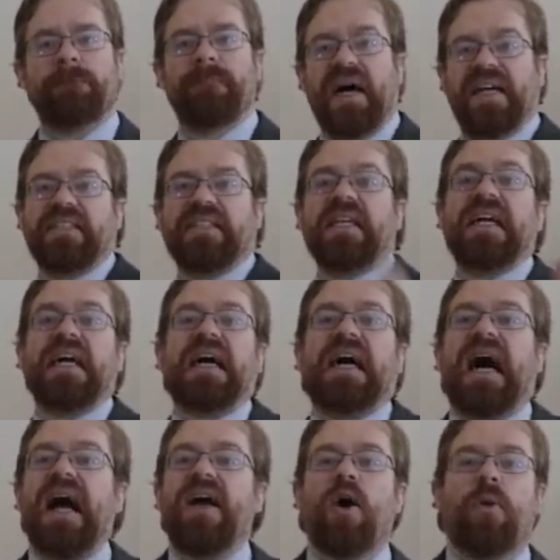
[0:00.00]
But
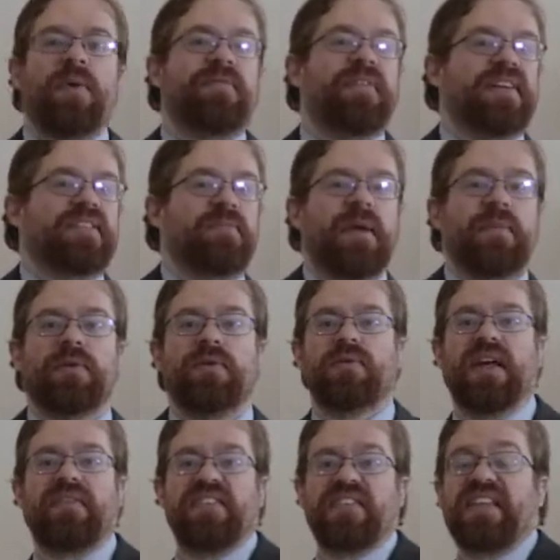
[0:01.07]
I hope we find some people who
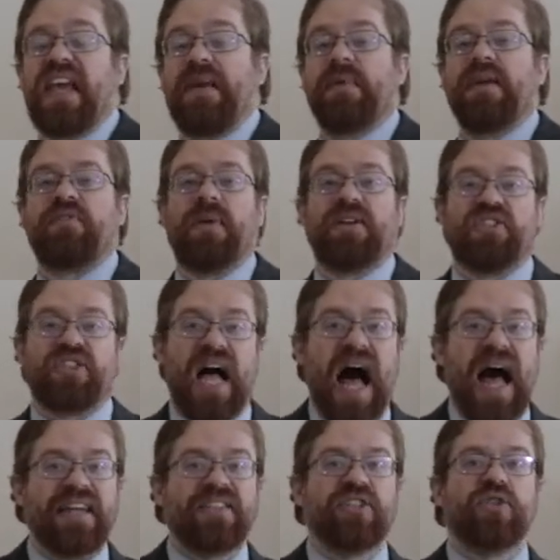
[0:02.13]
love this game as much as
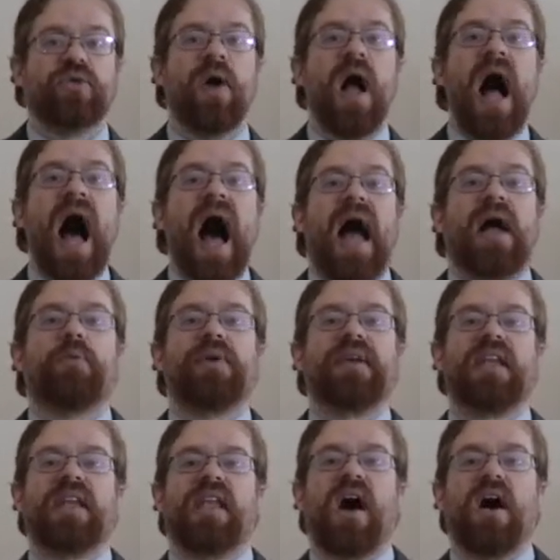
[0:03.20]
I do. I
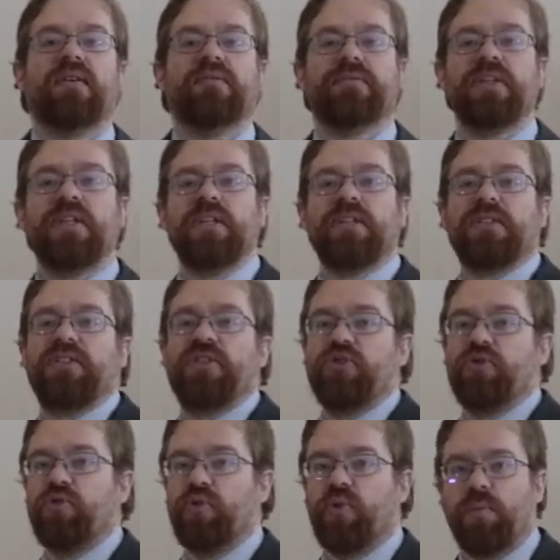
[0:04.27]
would love
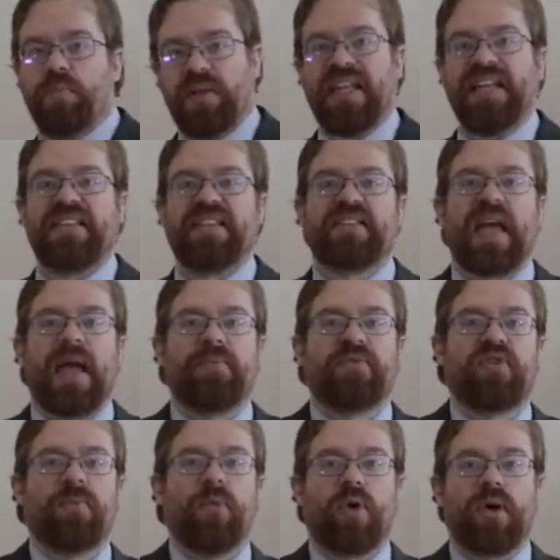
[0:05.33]
to play this game
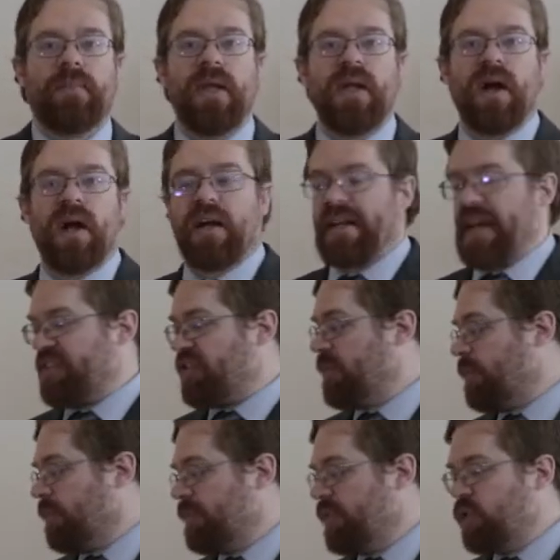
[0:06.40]
some more, get
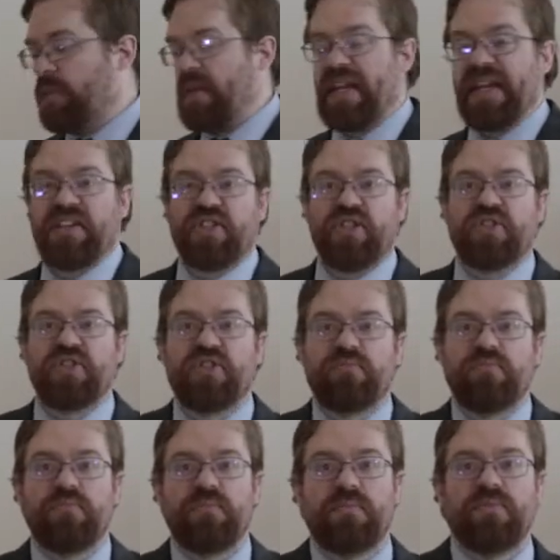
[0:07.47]
some new miniatures,
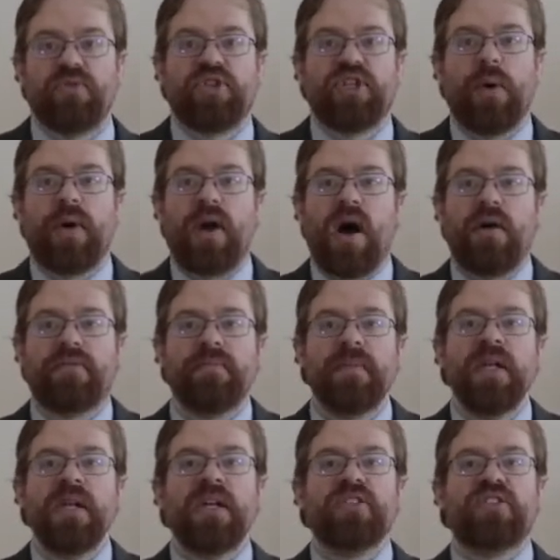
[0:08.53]
and show it off.
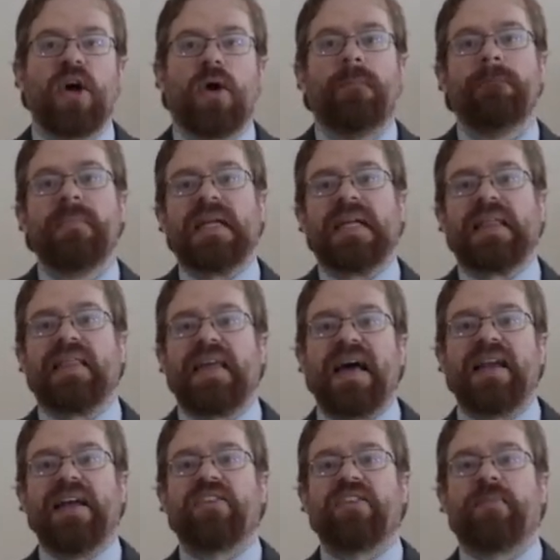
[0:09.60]
So
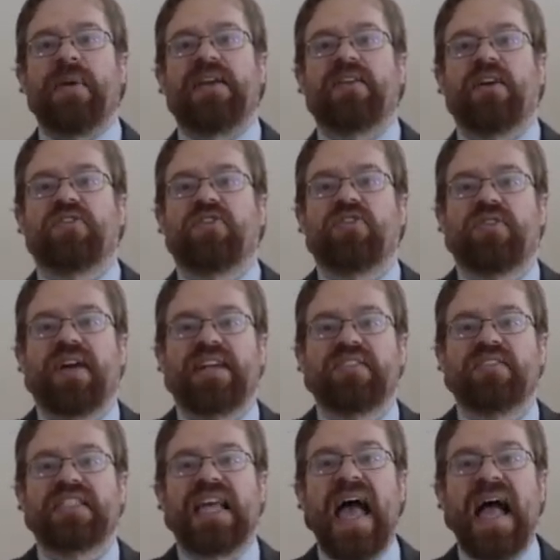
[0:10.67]
that has been Dungeons & Dragons
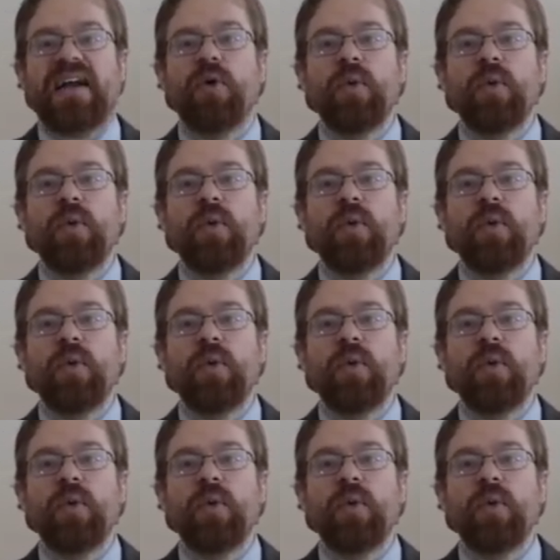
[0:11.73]
Attack